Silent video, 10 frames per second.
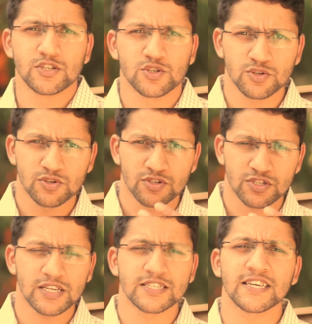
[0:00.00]
So
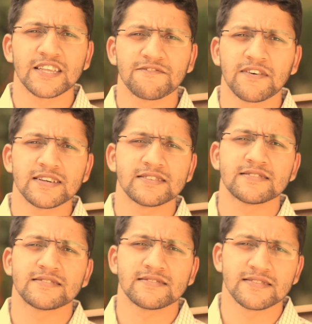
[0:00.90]
Sun
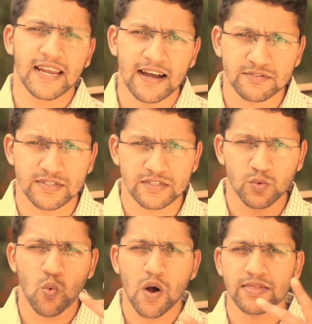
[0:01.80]
signifies three houses,
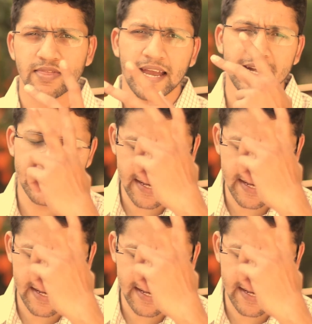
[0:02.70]
1, 9,